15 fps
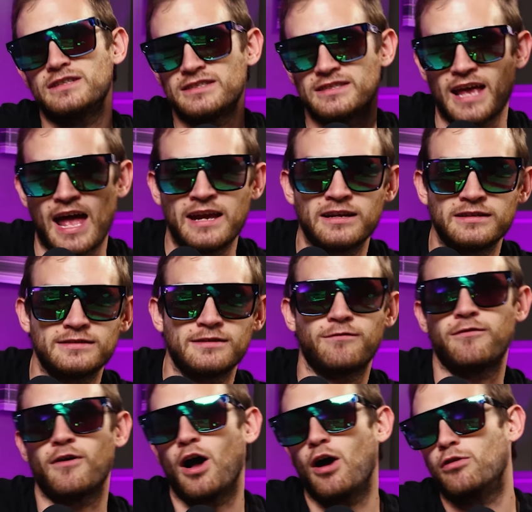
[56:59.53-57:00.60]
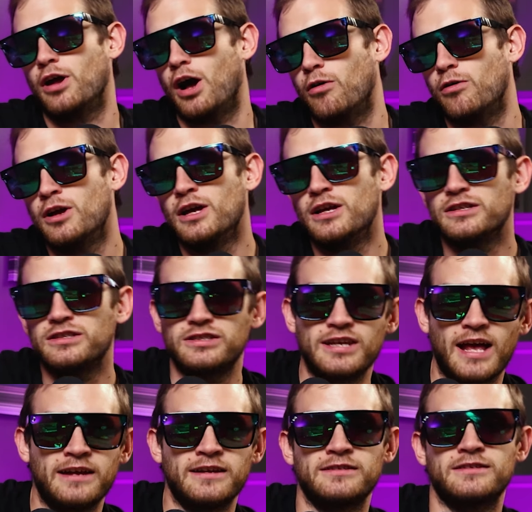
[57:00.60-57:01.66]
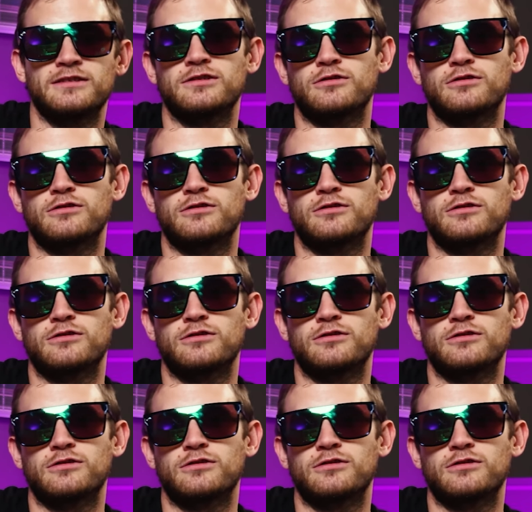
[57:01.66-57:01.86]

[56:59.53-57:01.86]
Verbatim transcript: Send us a photo. Send us a